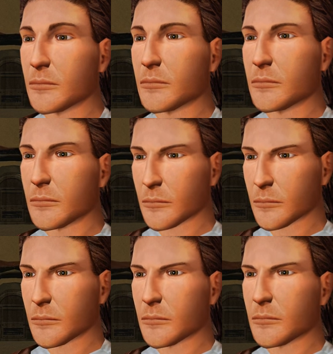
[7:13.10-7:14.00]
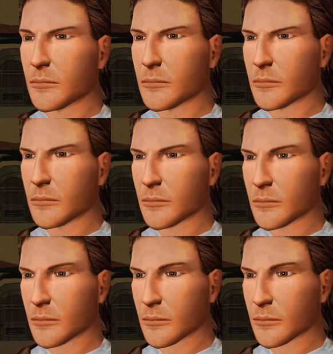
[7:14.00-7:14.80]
(silence)